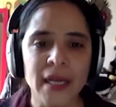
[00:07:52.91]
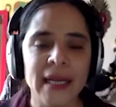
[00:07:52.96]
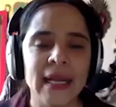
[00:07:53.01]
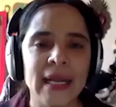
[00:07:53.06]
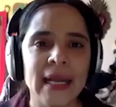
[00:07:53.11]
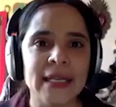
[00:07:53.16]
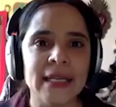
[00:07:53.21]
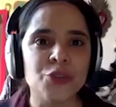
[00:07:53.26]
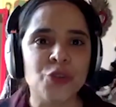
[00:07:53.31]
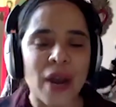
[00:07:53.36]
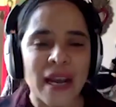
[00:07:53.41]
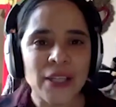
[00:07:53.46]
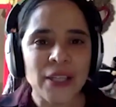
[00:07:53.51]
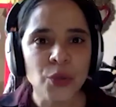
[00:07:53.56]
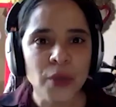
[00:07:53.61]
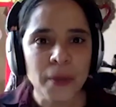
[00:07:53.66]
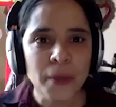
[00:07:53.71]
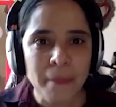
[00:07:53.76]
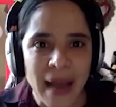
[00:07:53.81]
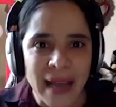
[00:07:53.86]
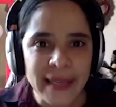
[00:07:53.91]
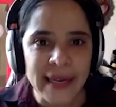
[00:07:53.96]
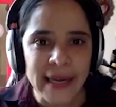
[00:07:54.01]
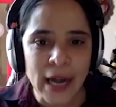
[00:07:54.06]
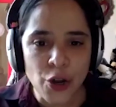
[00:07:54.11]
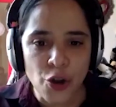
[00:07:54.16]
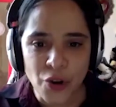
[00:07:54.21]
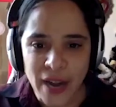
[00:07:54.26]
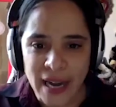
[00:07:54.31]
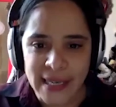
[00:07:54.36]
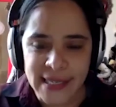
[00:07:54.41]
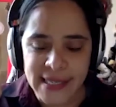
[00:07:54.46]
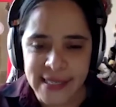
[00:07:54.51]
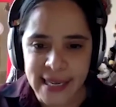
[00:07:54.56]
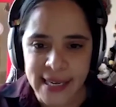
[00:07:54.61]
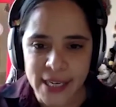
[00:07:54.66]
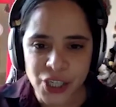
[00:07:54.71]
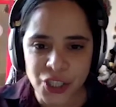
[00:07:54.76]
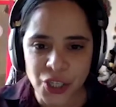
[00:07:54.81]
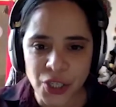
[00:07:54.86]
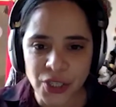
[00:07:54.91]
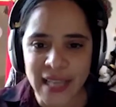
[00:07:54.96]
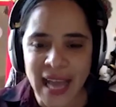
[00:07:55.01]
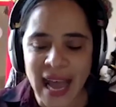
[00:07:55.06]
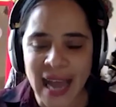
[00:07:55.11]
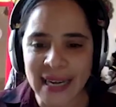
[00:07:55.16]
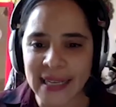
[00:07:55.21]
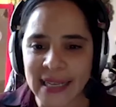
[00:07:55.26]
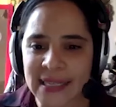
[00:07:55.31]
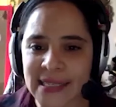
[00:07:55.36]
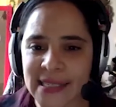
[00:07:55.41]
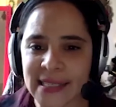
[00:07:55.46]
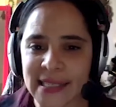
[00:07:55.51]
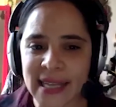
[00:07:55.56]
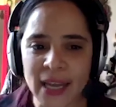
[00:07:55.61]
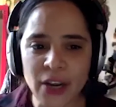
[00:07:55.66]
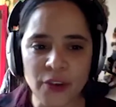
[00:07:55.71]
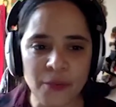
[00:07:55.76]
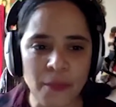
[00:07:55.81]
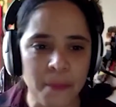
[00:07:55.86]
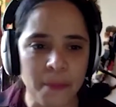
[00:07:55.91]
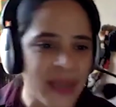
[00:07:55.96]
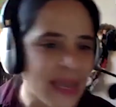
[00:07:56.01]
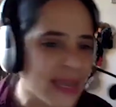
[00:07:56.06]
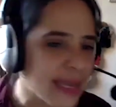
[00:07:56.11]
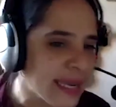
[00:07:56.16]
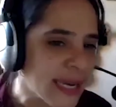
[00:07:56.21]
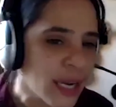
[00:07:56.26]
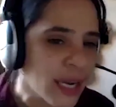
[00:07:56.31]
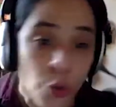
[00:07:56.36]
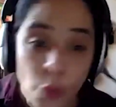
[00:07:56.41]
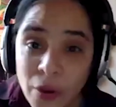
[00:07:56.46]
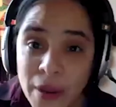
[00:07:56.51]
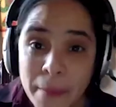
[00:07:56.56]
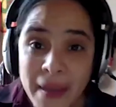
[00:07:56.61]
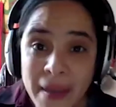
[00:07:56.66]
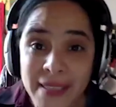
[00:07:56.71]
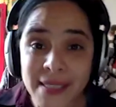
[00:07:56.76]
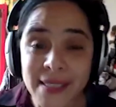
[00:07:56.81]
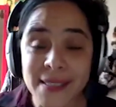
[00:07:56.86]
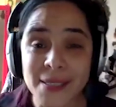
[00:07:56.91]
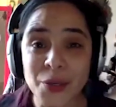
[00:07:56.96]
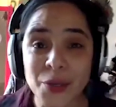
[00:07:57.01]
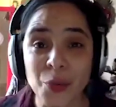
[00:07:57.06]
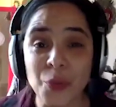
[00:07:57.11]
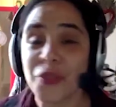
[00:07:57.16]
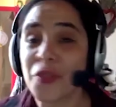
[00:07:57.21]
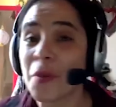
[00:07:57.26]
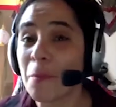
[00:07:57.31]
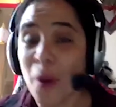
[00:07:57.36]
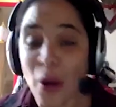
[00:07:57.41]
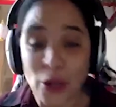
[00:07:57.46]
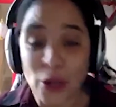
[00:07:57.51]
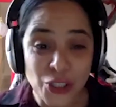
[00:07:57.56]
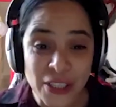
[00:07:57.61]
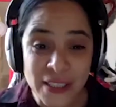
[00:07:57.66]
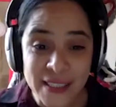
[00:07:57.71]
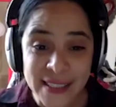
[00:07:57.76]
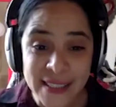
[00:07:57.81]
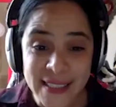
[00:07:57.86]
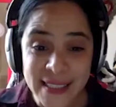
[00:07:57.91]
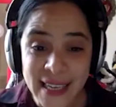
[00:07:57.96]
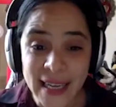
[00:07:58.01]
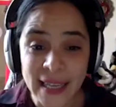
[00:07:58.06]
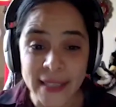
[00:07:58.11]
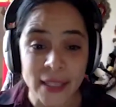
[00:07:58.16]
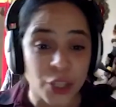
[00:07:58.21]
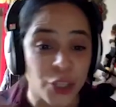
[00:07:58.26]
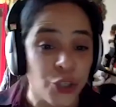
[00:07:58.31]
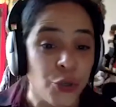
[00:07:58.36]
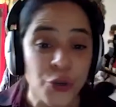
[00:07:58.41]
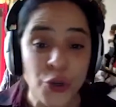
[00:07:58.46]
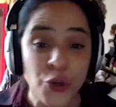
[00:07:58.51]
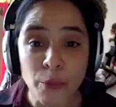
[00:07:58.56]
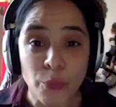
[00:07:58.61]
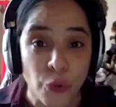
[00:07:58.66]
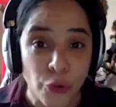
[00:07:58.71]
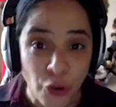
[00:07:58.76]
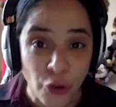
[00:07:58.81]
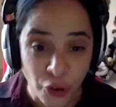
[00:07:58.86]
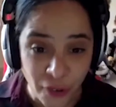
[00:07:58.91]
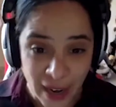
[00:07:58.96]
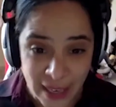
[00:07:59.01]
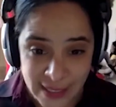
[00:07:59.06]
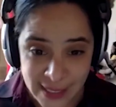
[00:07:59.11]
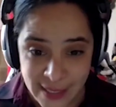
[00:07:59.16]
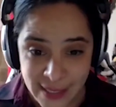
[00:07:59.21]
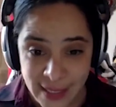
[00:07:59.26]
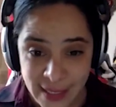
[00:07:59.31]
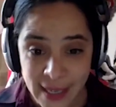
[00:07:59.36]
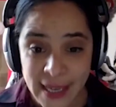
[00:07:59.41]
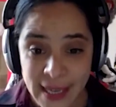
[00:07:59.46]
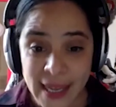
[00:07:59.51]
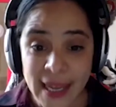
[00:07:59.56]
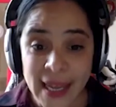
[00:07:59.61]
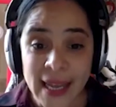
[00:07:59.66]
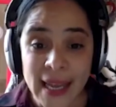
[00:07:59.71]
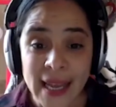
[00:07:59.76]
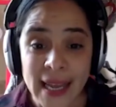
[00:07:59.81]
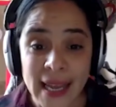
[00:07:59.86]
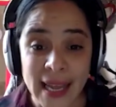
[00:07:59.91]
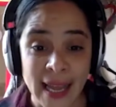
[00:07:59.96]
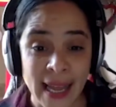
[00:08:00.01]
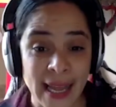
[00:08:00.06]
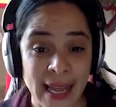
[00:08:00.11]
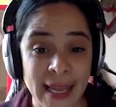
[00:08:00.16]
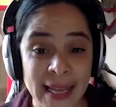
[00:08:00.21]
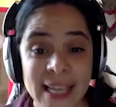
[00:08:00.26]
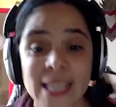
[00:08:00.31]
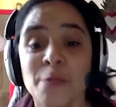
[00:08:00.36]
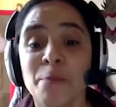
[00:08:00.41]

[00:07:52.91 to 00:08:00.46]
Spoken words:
Try to imagine an organization that instead of making agreements with the bosses and the union bureaucrats, is